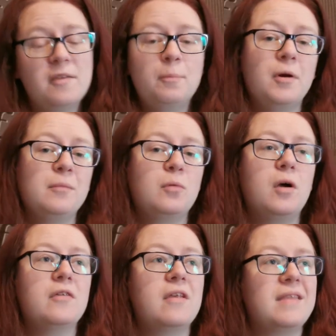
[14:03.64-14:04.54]
This prompt
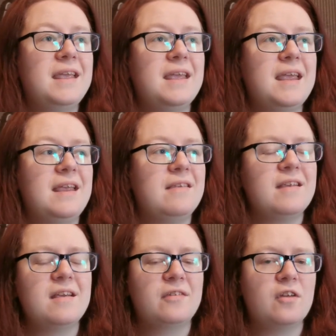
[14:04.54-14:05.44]
was the
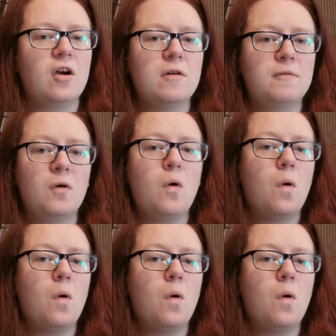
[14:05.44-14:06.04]
easiest of